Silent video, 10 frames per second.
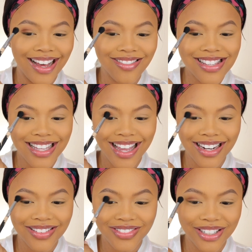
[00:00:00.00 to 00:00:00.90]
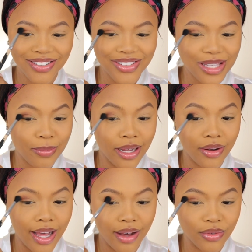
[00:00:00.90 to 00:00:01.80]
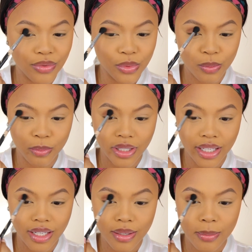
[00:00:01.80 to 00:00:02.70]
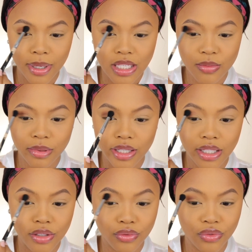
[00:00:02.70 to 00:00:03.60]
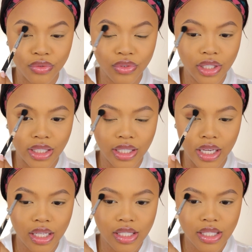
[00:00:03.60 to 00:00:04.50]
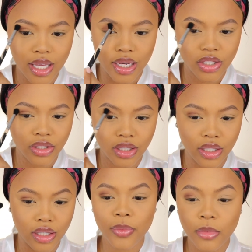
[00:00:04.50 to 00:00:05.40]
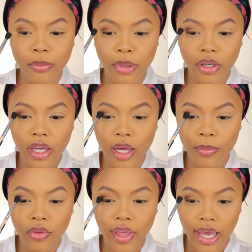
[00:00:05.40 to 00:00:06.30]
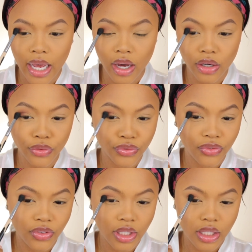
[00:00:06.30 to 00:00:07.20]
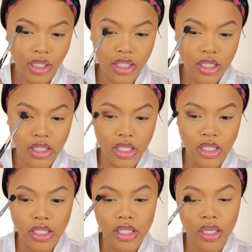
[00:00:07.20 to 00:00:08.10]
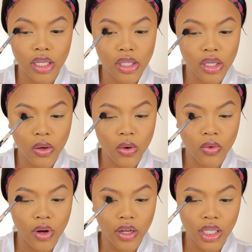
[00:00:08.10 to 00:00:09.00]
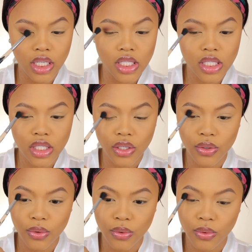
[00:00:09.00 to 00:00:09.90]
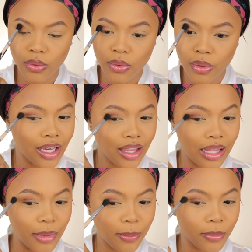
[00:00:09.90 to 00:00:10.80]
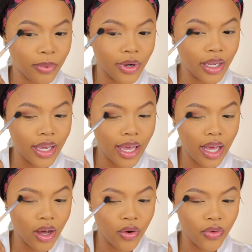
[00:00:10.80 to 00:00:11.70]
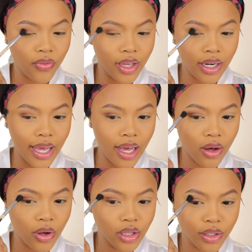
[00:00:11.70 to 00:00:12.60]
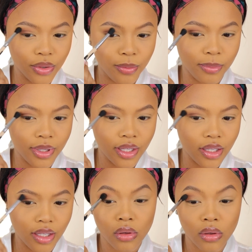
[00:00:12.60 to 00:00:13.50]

I was kind of nervous about how it will blend, but it's blending really nice actually. I'm gonna build it up on that outer V and just go around in a circle. And then I'm gonna bring it out, fan it out a little bit.